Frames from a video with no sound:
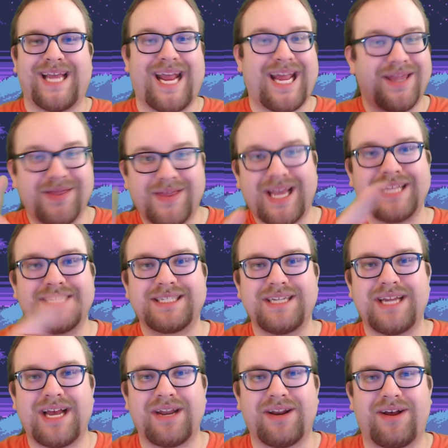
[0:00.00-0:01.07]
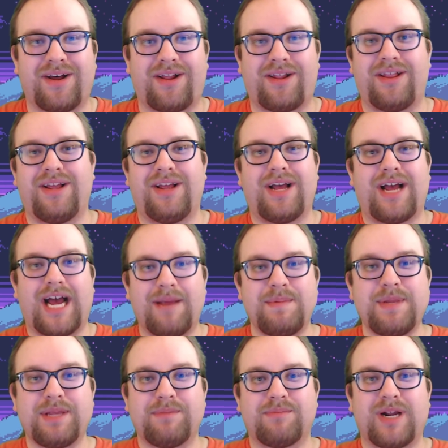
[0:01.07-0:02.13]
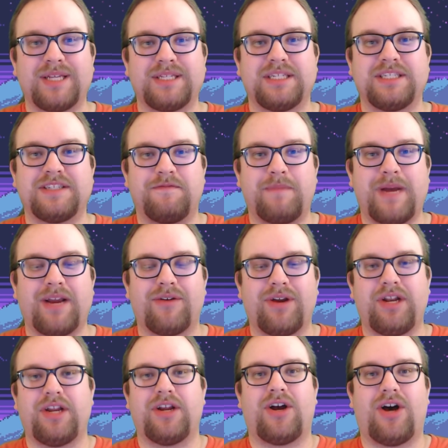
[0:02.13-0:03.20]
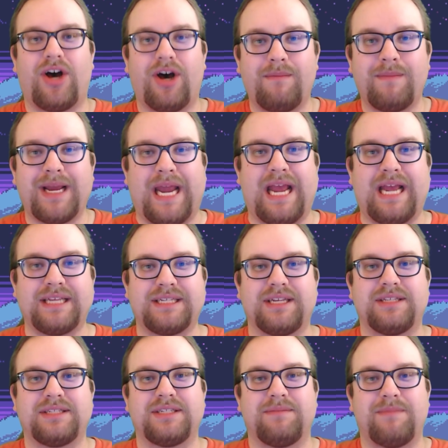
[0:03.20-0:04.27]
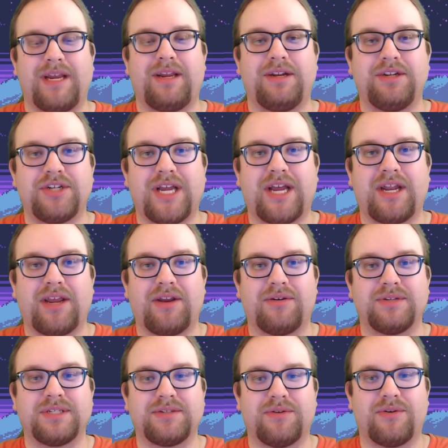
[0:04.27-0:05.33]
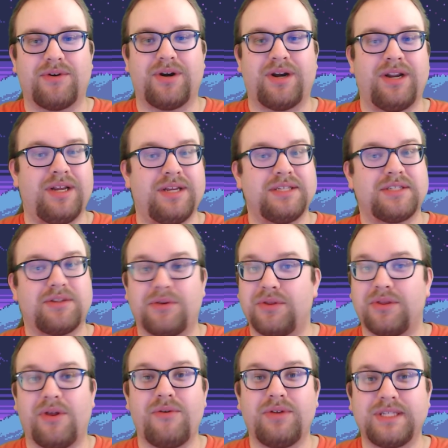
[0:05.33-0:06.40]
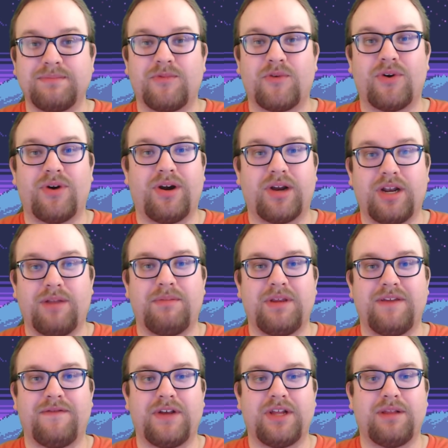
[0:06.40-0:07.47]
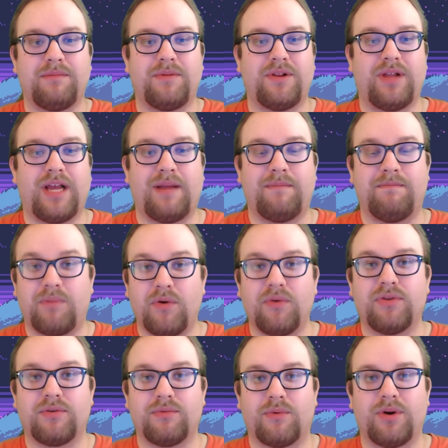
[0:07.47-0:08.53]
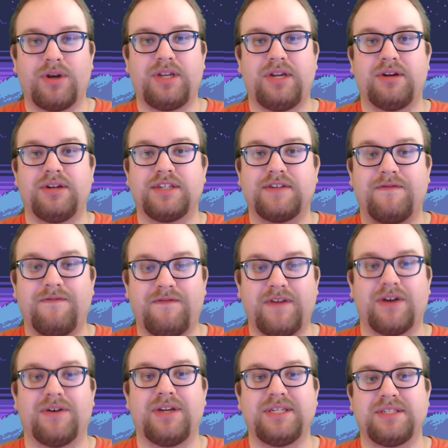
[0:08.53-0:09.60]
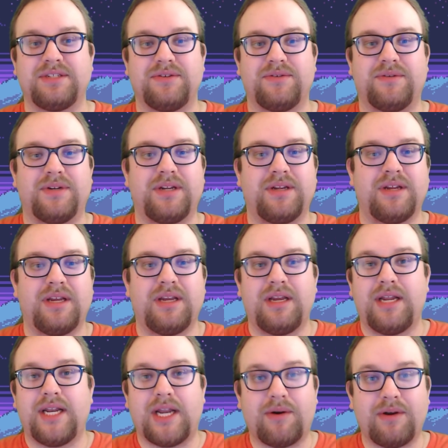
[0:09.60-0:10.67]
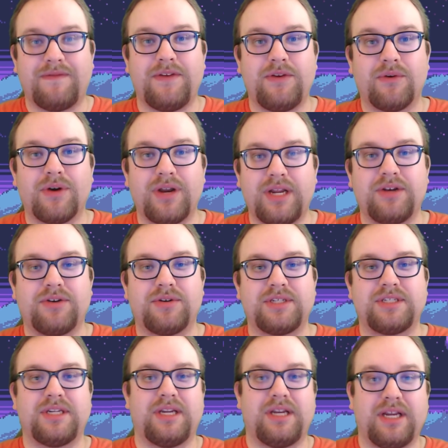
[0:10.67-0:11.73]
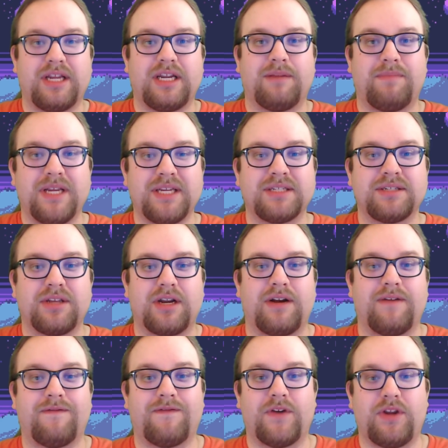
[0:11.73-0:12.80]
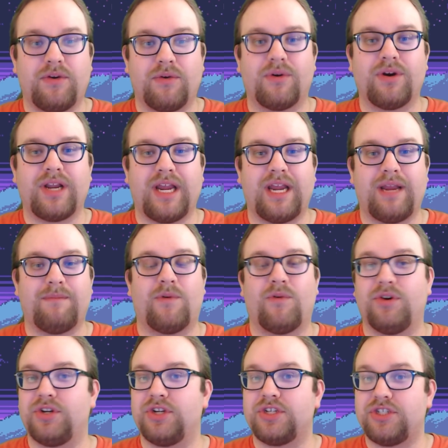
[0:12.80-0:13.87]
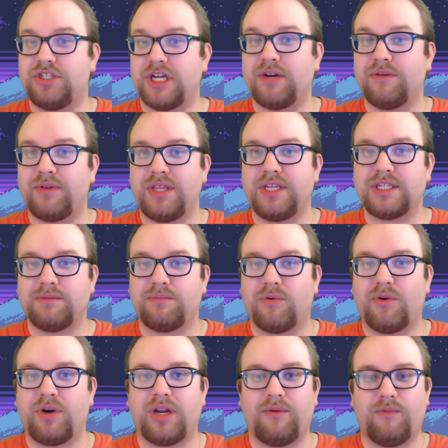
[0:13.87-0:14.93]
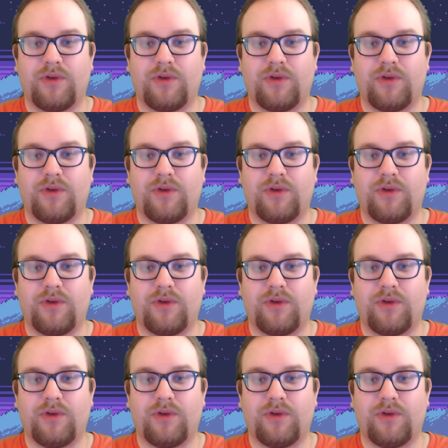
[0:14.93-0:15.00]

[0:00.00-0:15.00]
And that's not all. I'm in the process of migrating all my assets to my itch.io store, so loads more are going to be available at both reward tiers very soon. Now, if you're interested in getting pixel art for your game or just generally supporting